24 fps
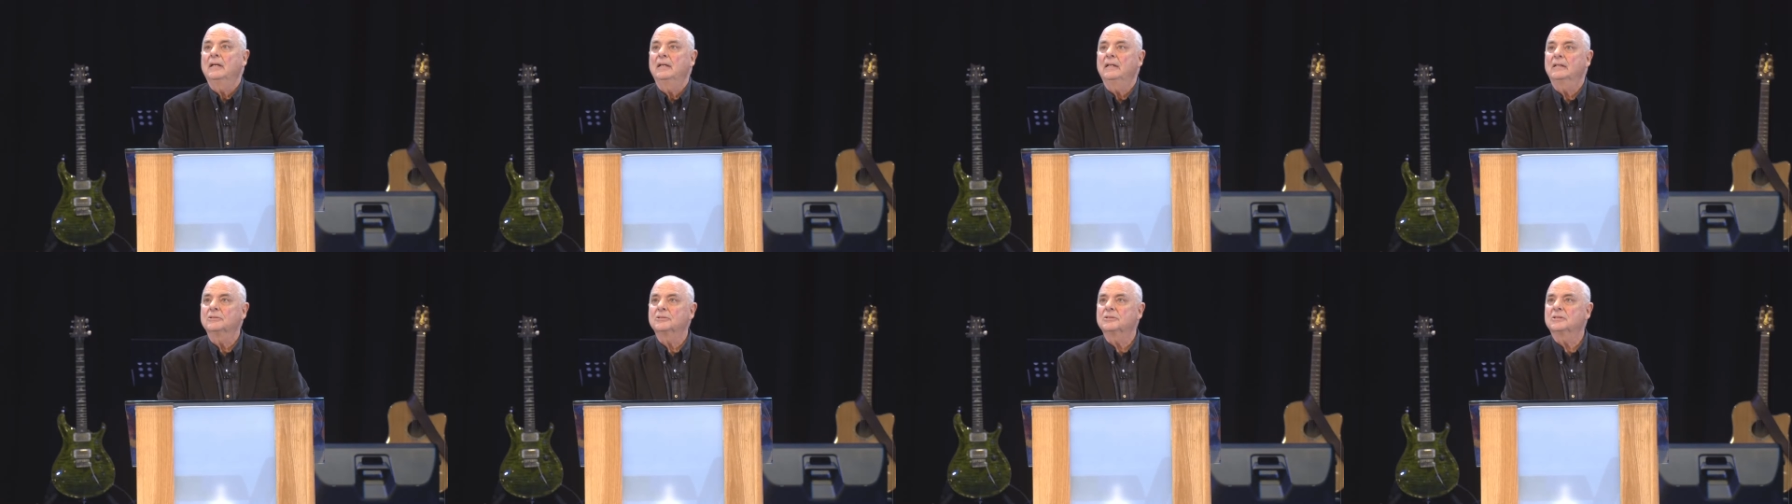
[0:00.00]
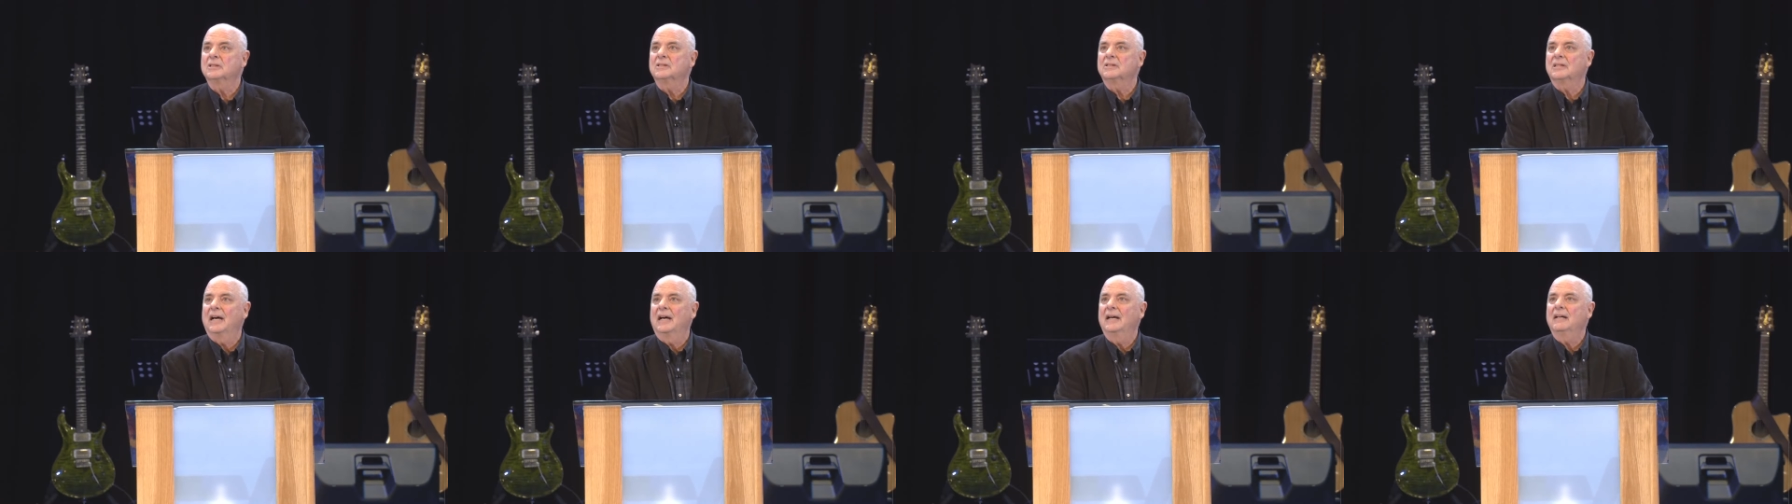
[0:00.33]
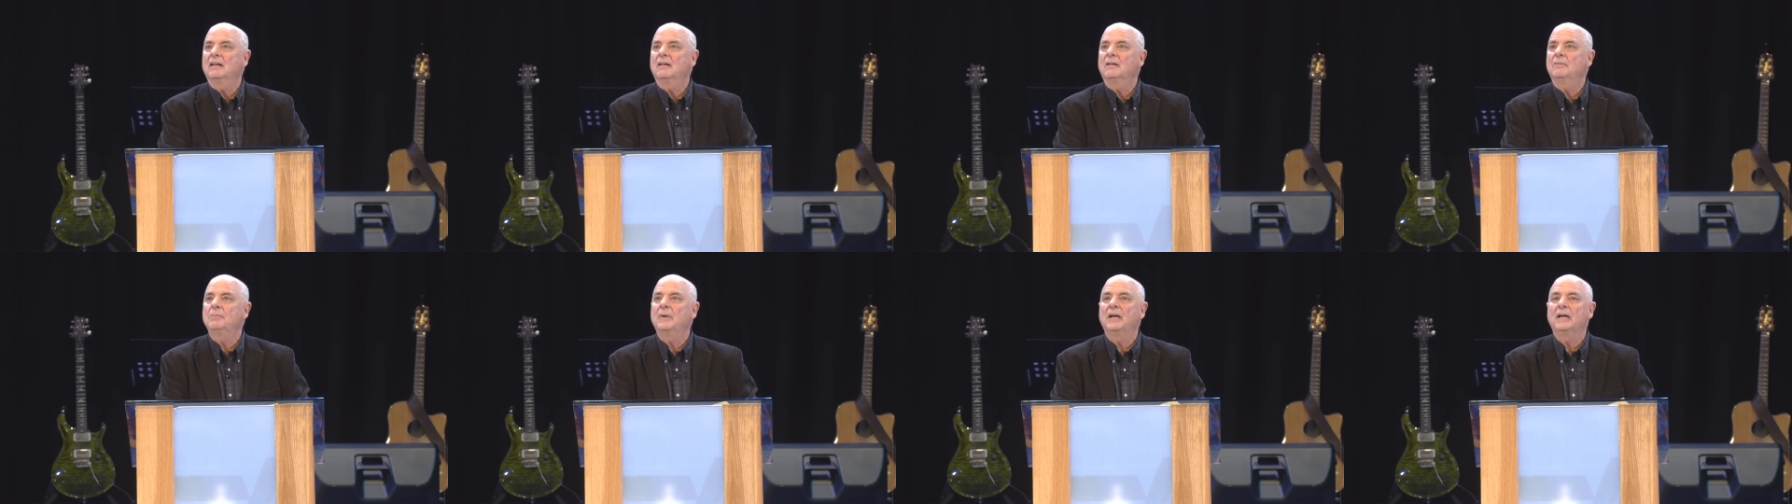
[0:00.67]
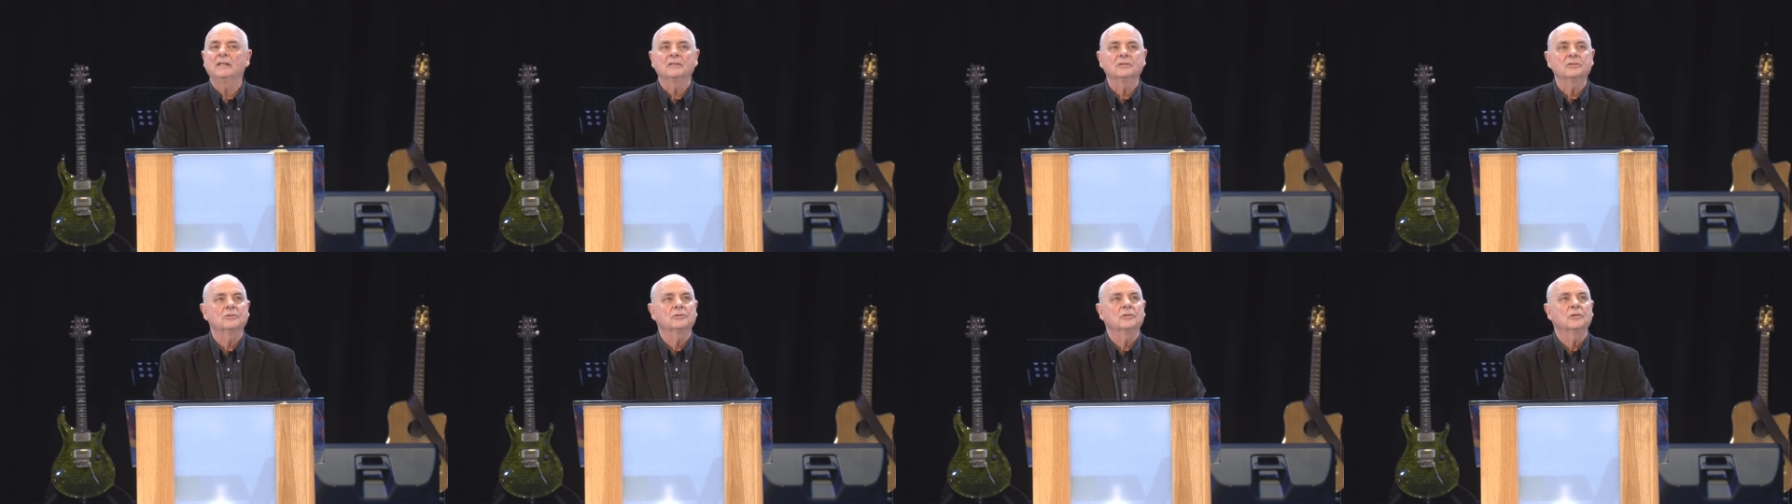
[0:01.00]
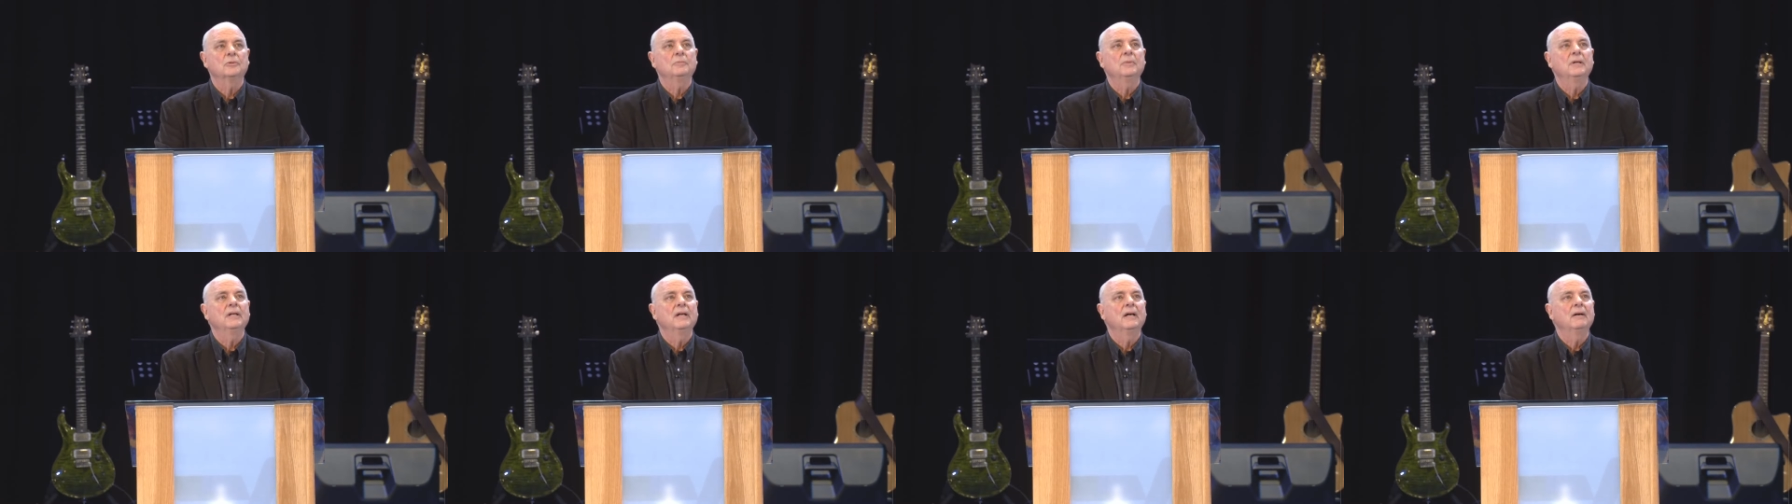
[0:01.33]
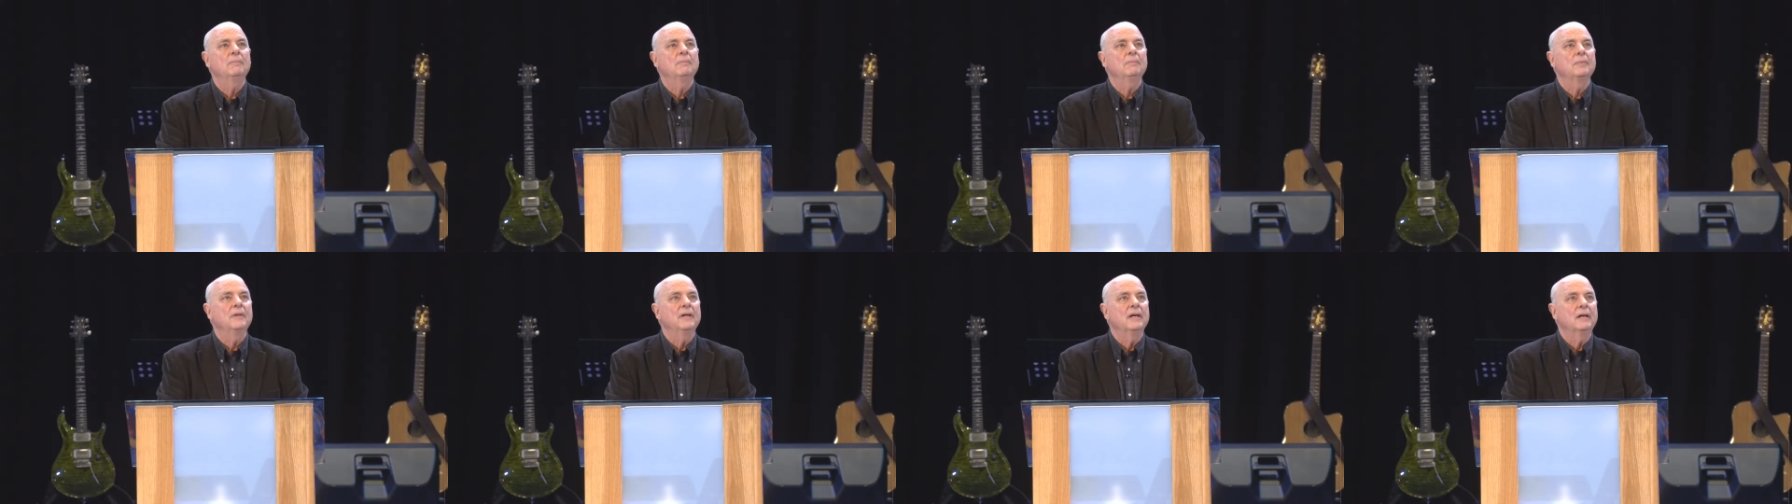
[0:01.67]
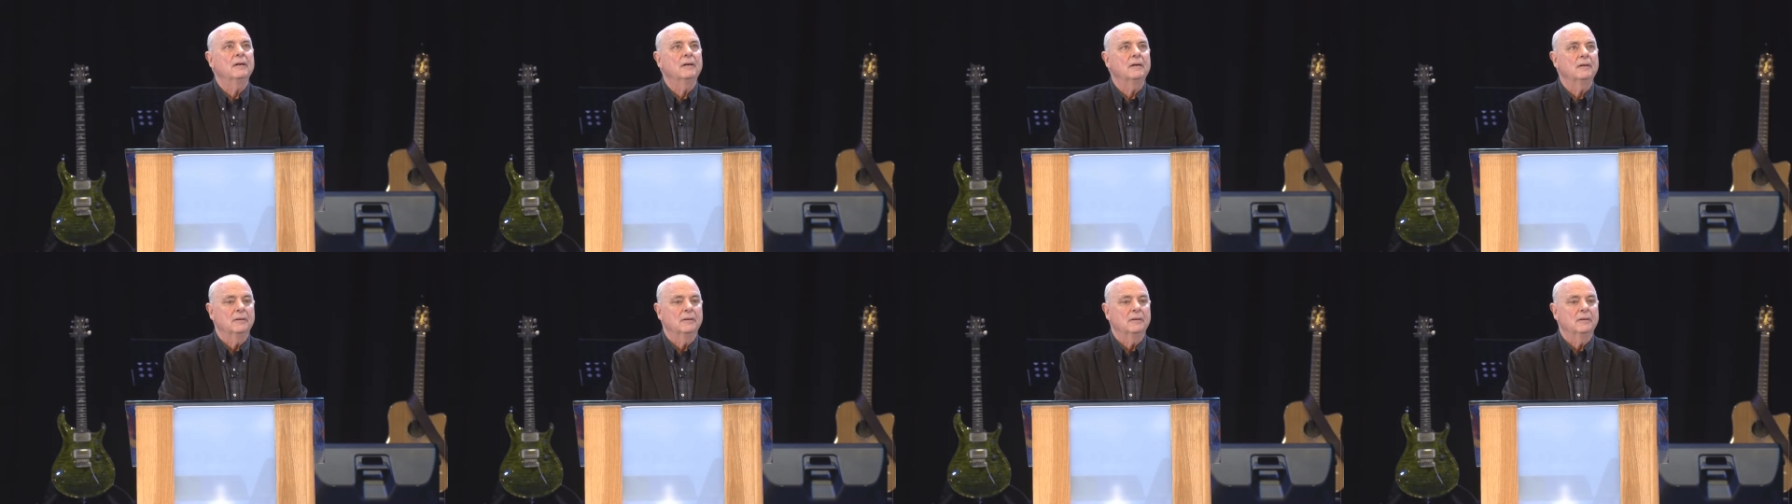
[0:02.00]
is the title of my sermon up there?